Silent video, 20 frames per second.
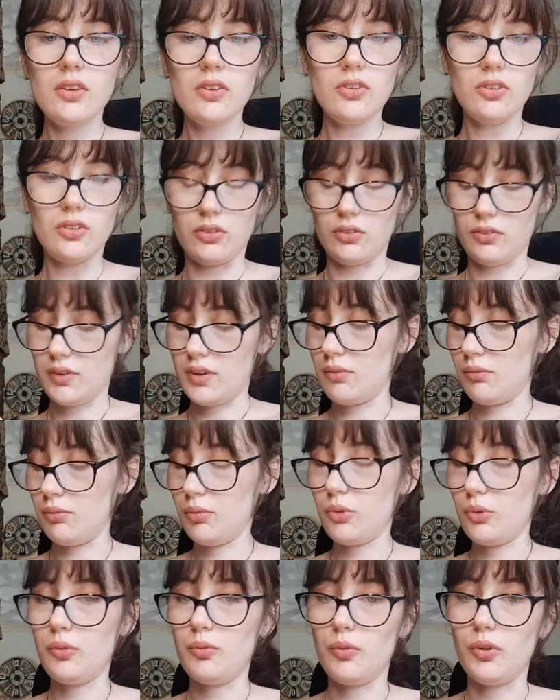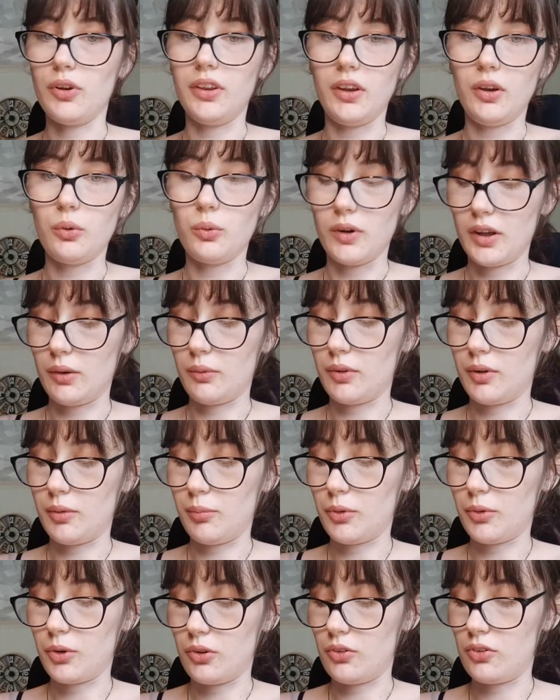Sorry, I'm going really quiet when I'm
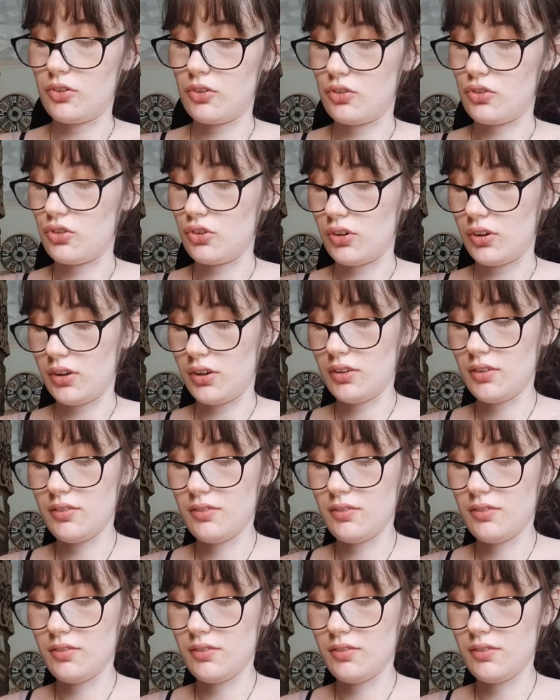concentrating.